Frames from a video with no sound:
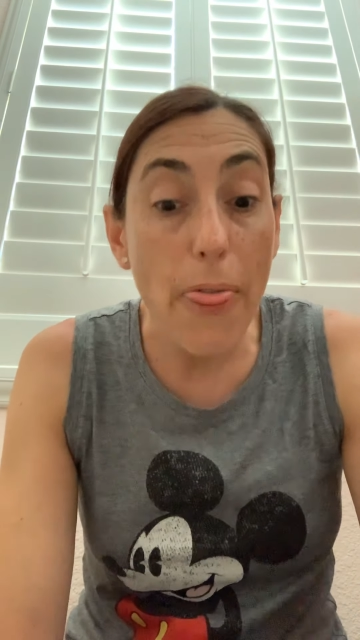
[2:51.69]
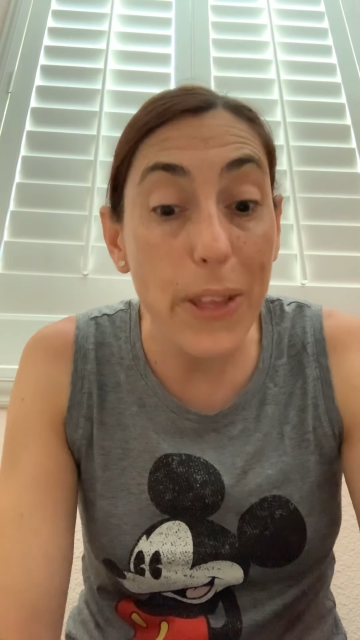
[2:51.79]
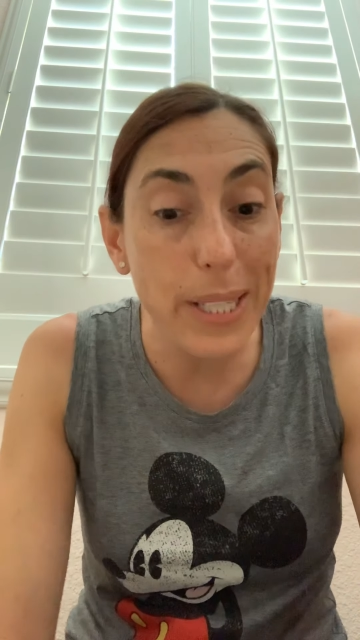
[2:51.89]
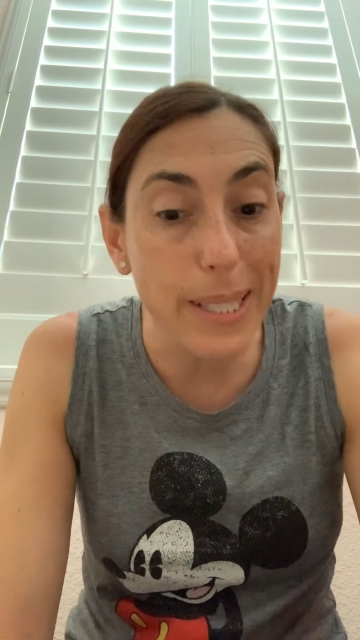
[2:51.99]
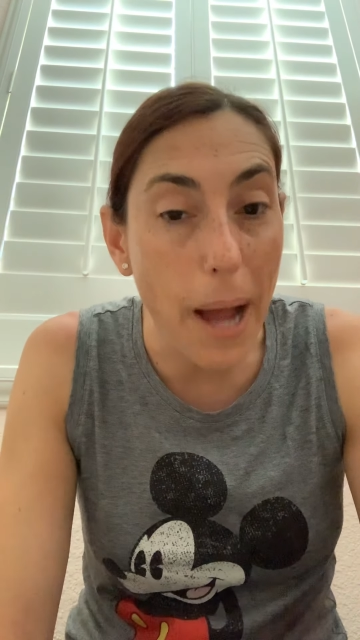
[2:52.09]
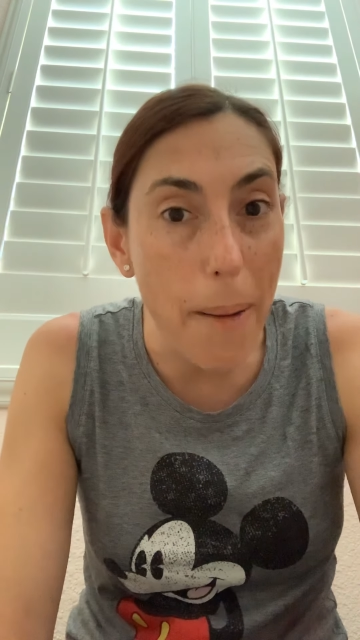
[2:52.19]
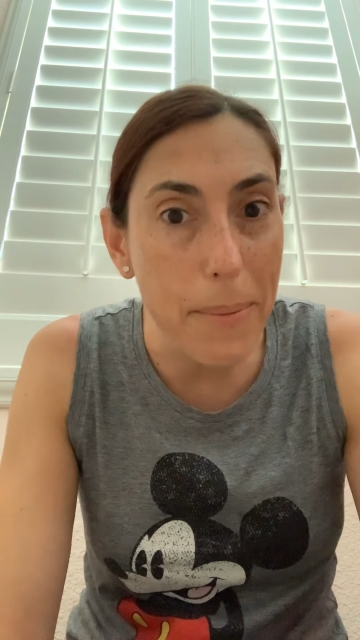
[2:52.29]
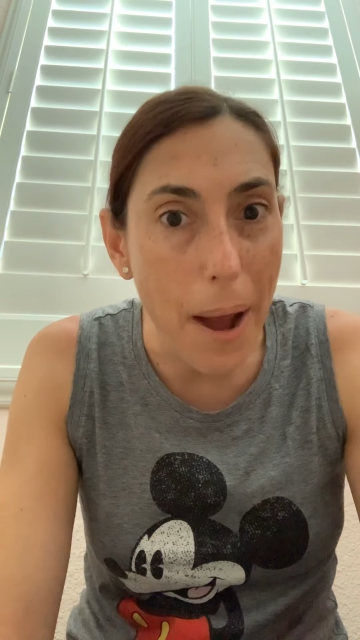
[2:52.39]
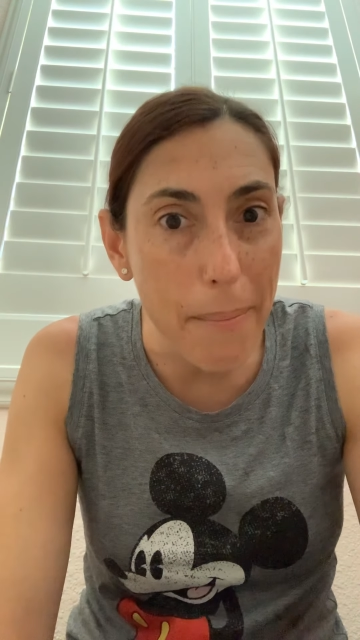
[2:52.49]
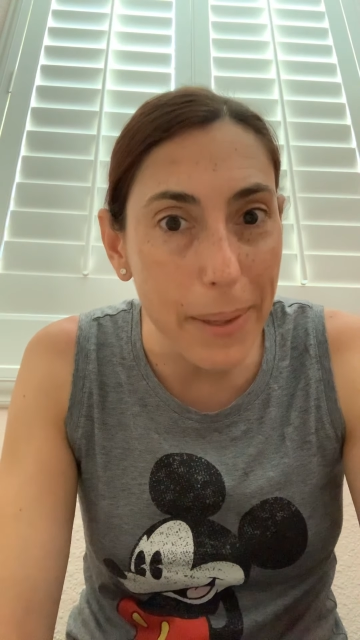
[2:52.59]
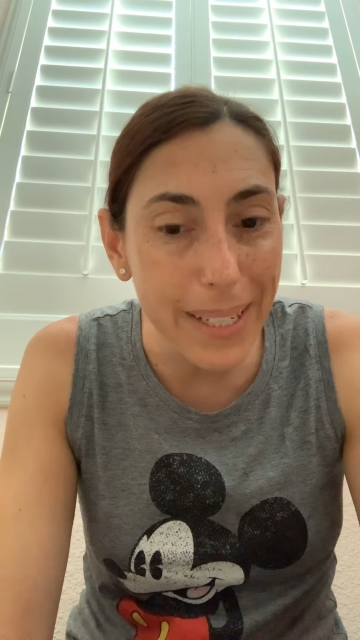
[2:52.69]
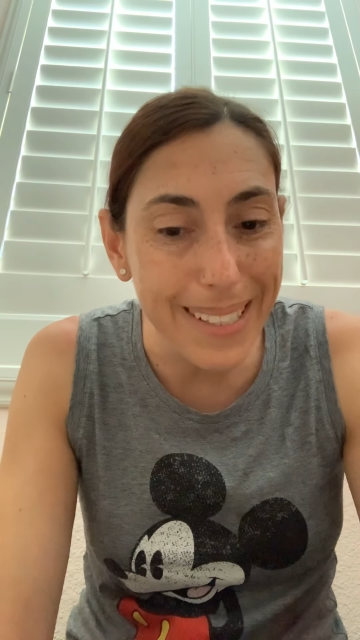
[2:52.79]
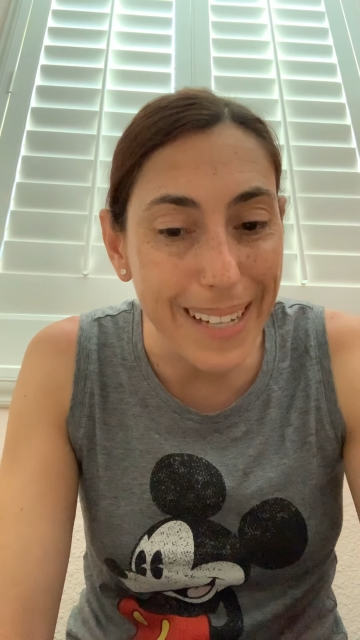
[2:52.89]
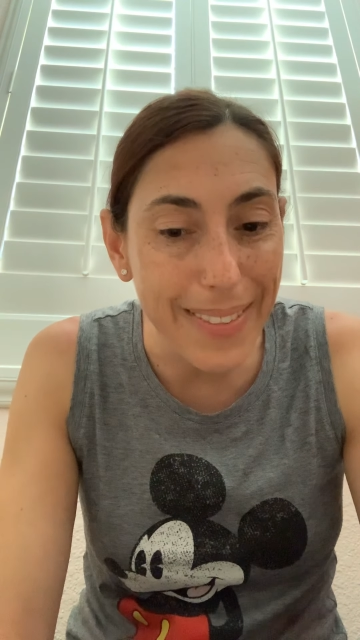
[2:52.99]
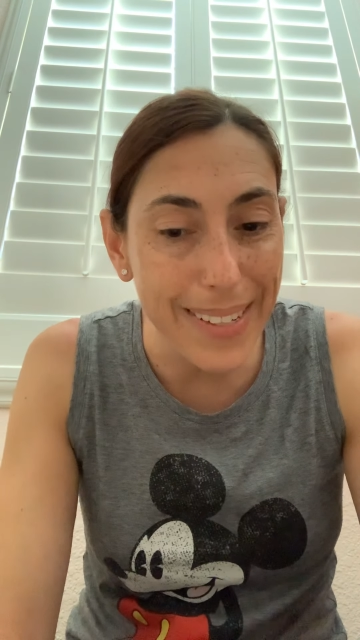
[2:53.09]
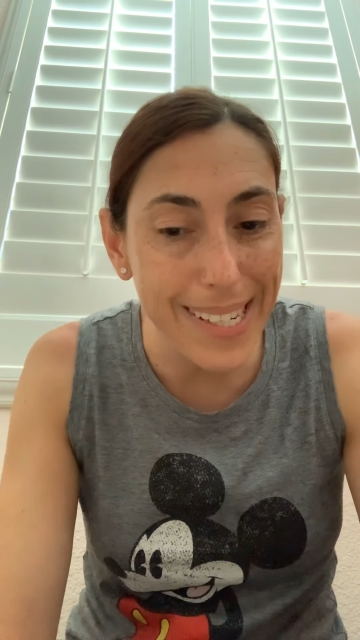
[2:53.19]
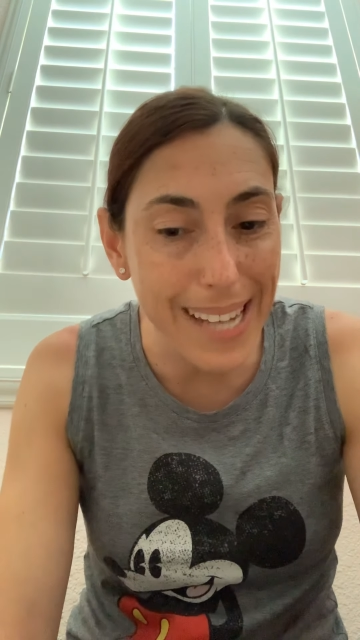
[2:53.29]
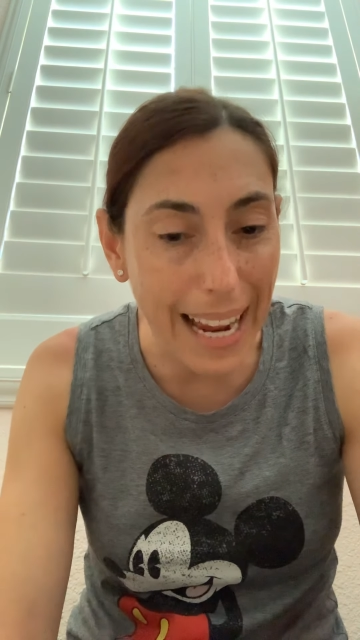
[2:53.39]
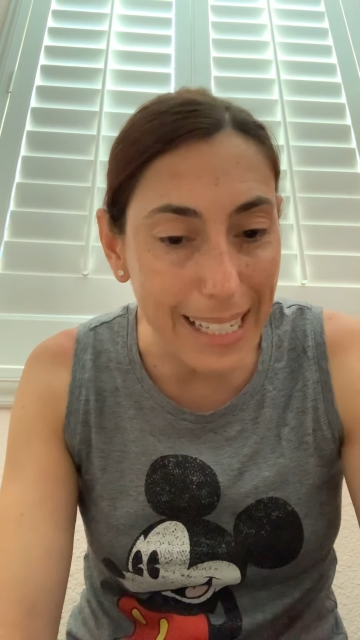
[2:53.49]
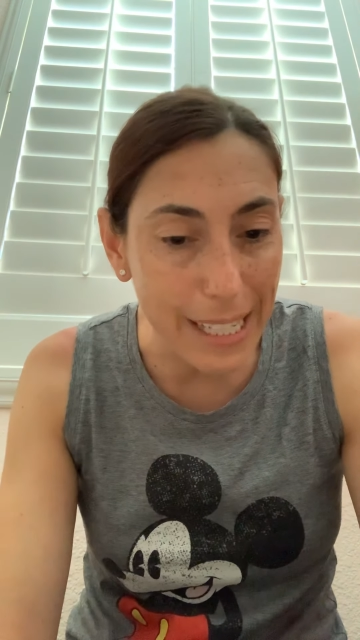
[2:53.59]
The Somnambulist and the
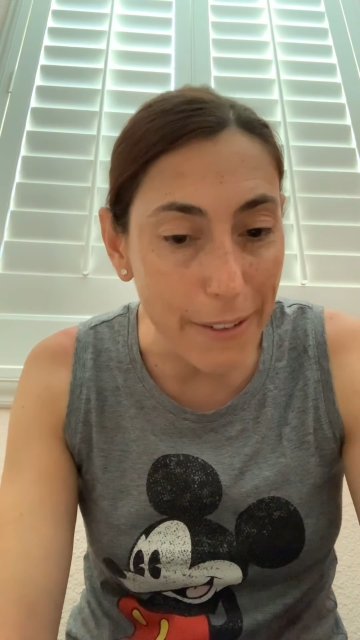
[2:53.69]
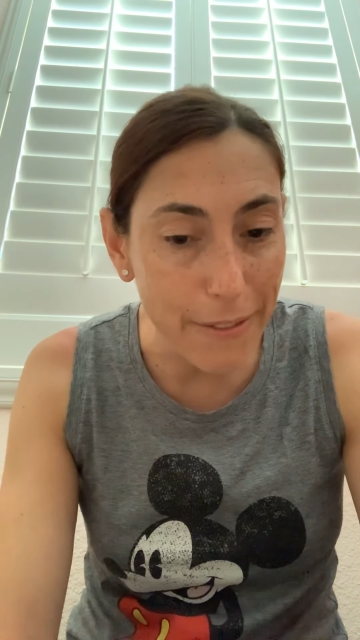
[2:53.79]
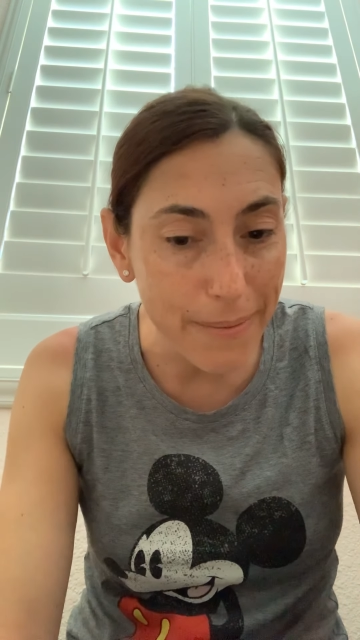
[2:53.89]
Detective,